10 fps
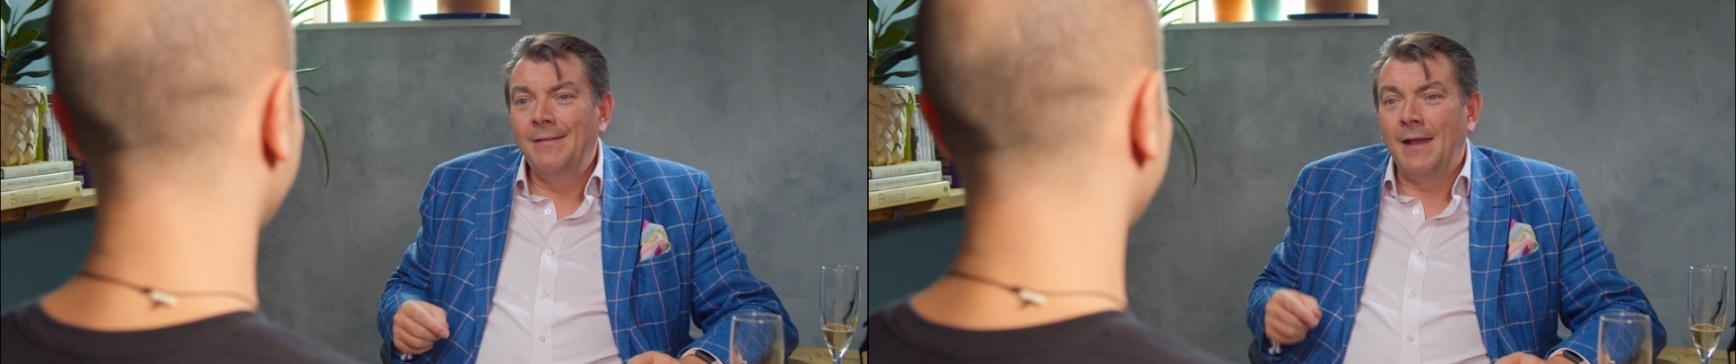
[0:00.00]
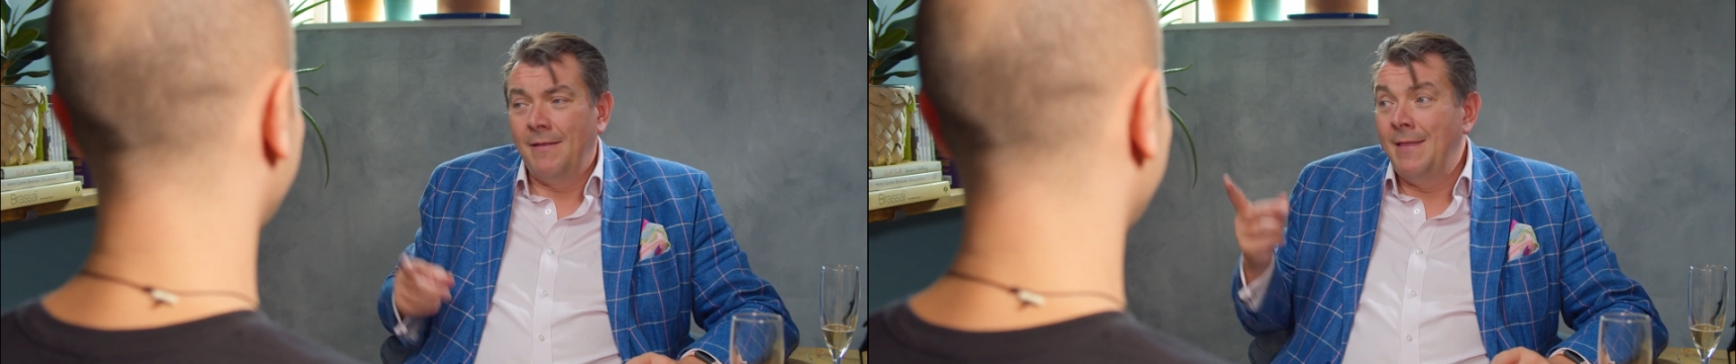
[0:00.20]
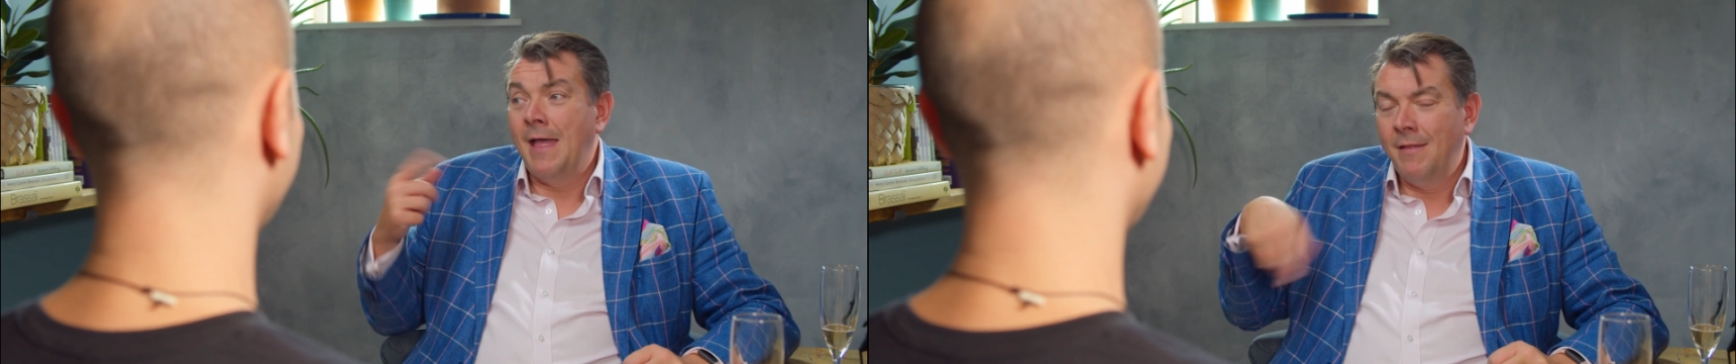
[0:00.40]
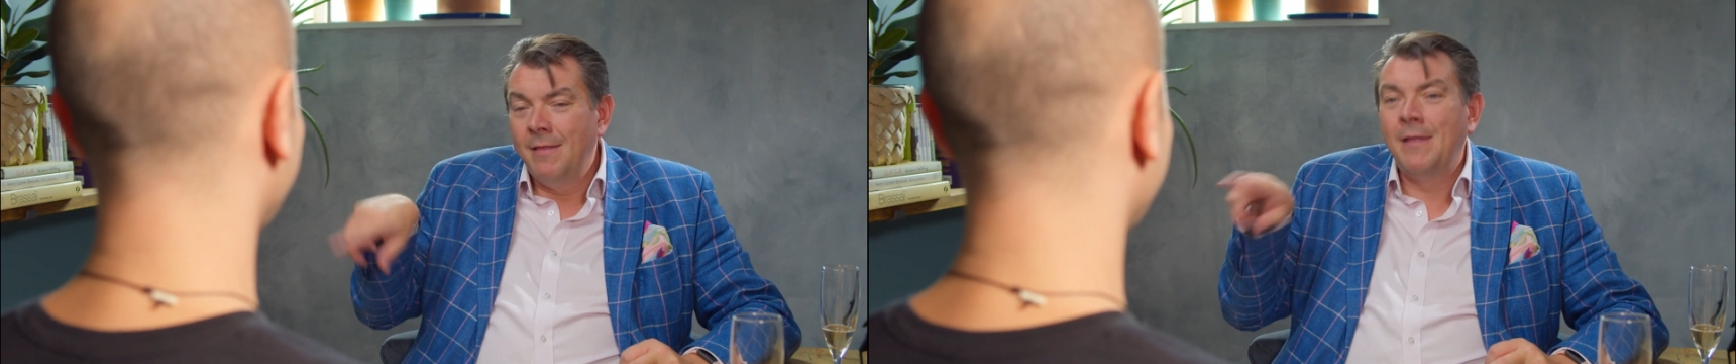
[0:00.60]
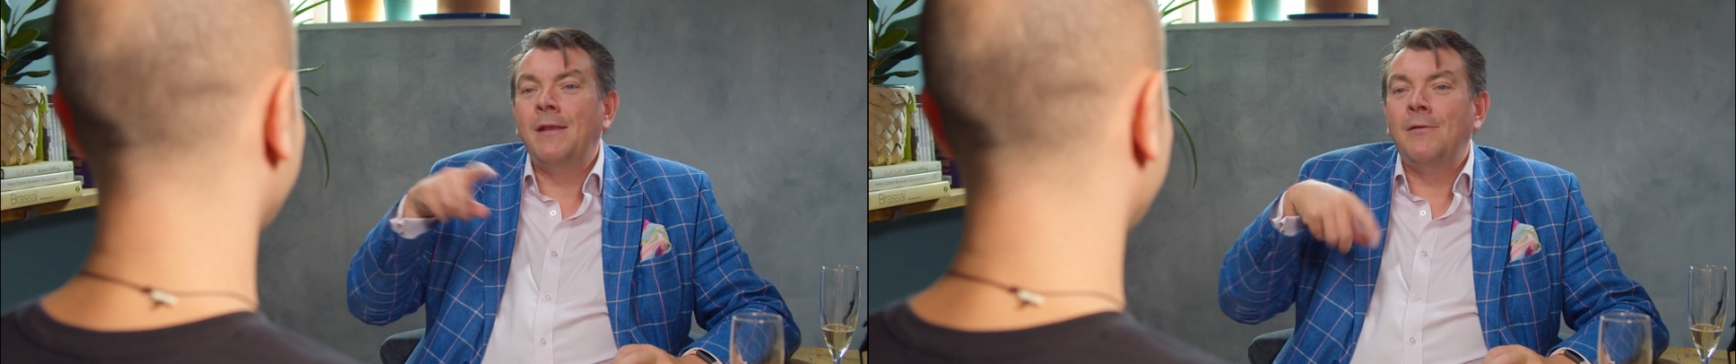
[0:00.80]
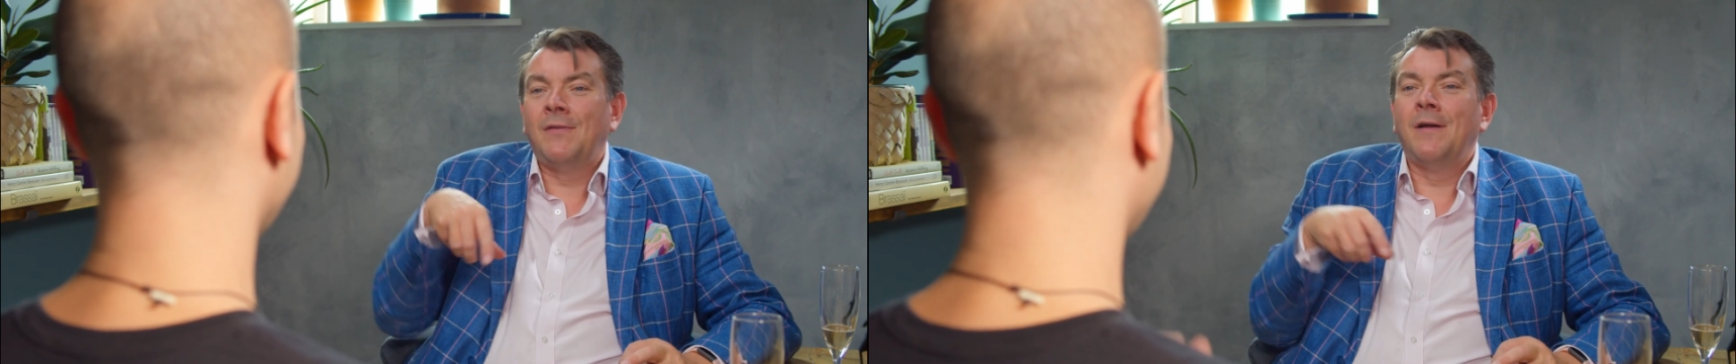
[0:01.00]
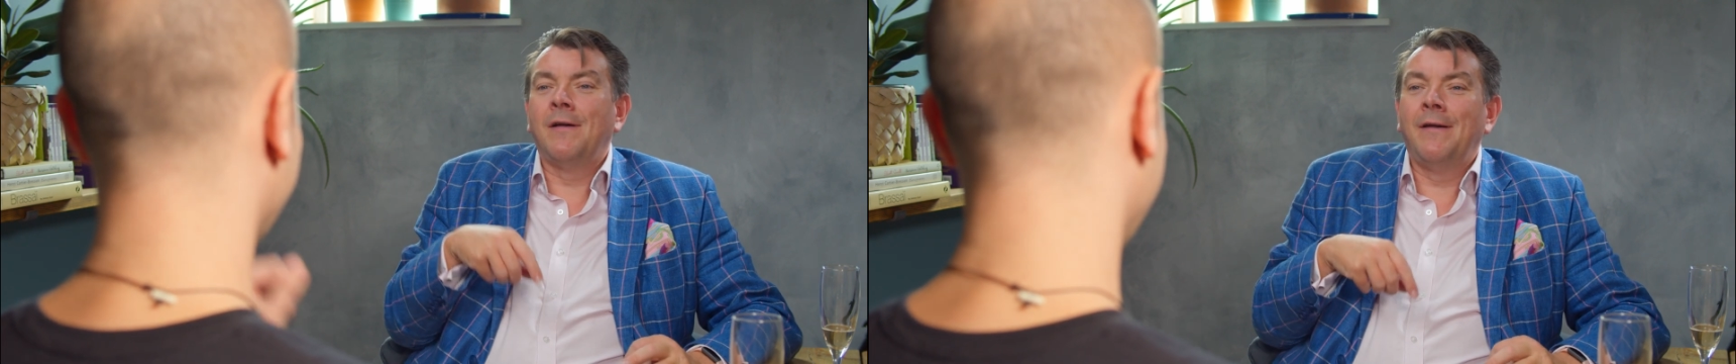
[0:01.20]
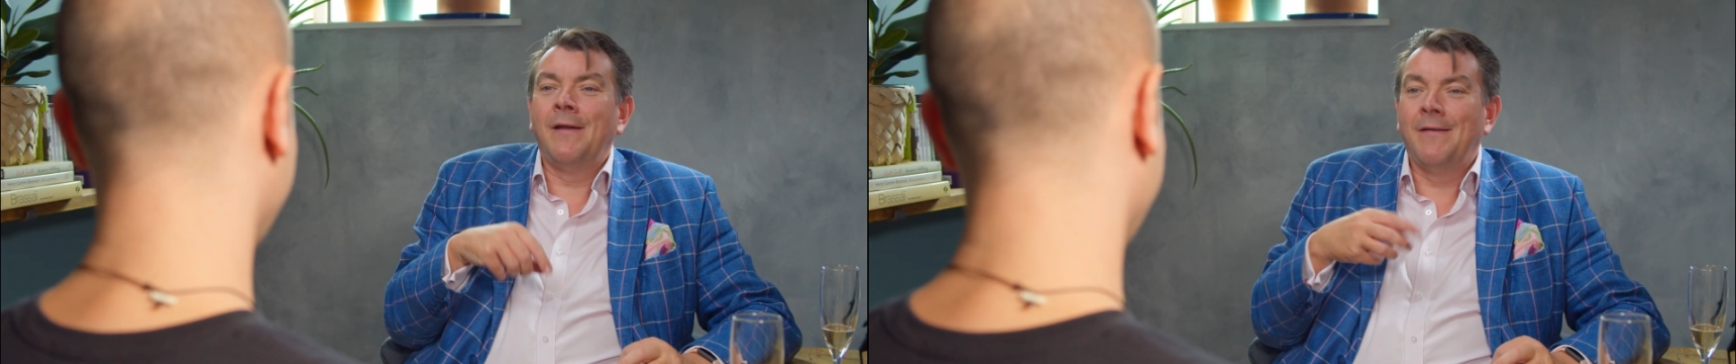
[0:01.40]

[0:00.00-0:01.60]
And then you start going,